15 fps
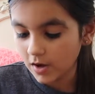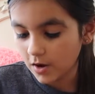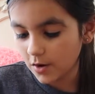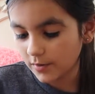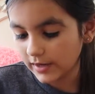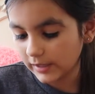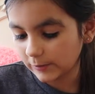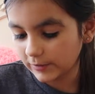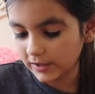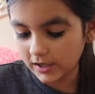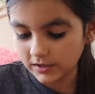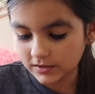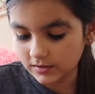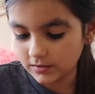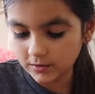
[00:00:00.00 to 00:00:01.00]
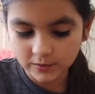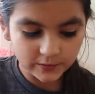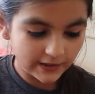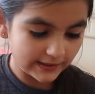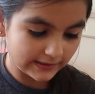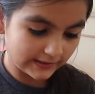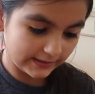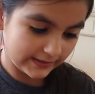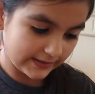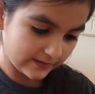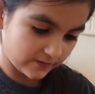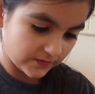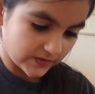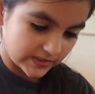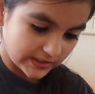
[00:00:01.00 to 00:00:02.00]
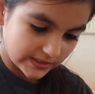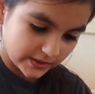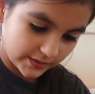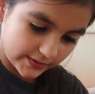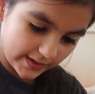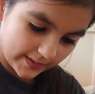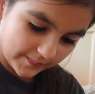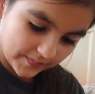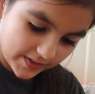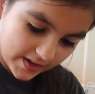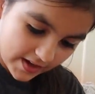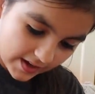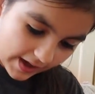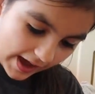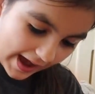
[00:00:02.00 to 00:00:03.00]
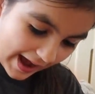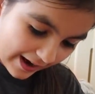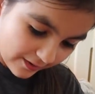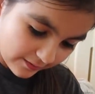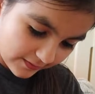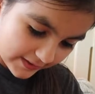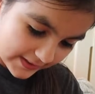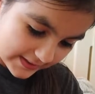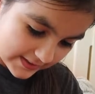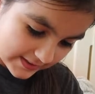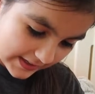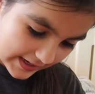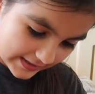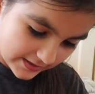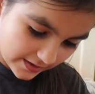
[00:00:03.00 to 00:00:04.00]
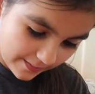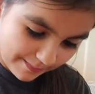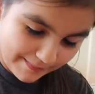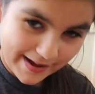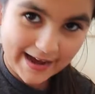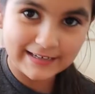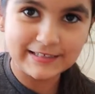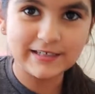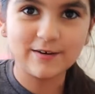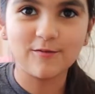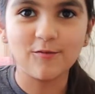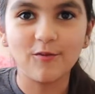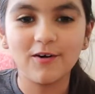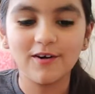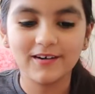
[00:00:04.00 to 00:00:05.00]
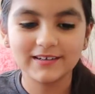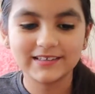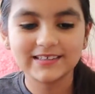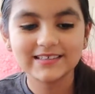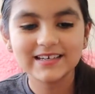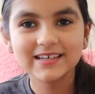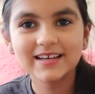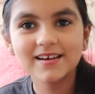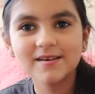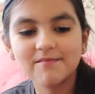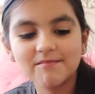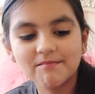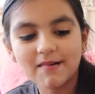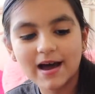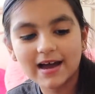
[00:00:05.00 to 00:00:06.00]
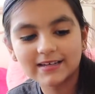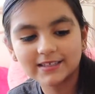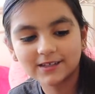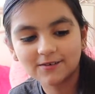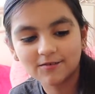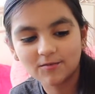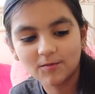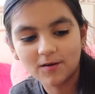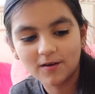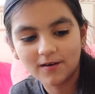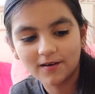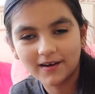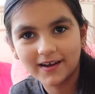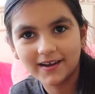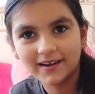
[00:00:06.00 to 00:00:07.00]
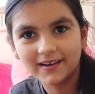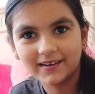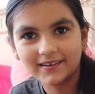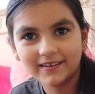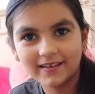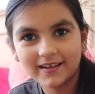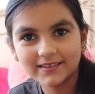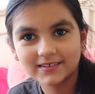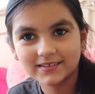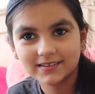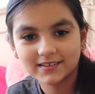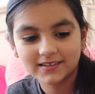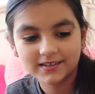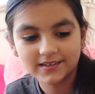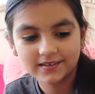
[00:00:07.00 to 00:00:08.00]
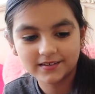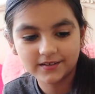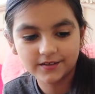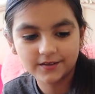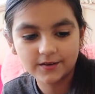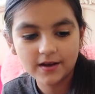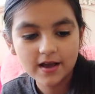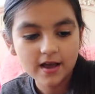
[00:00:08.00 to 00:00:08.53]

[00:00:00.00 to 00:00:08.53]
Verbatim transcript: Okay, we got two and leaves. Okay, at recess, a magic wand. He's gonna get a magic wand. That's cute.